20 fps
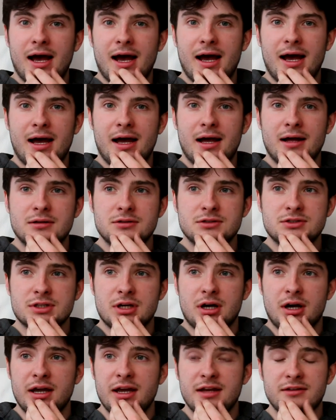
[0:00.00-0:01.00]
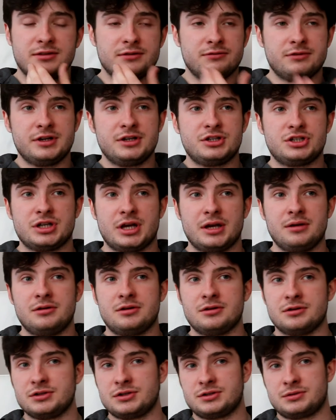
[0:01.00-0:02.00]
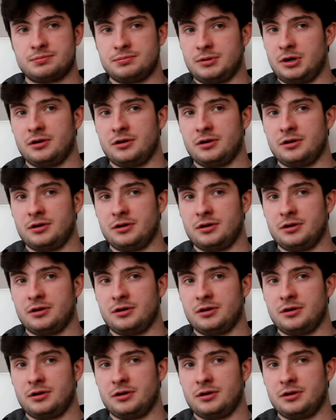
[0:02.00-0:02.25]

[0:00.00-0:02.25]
and it's a really shame because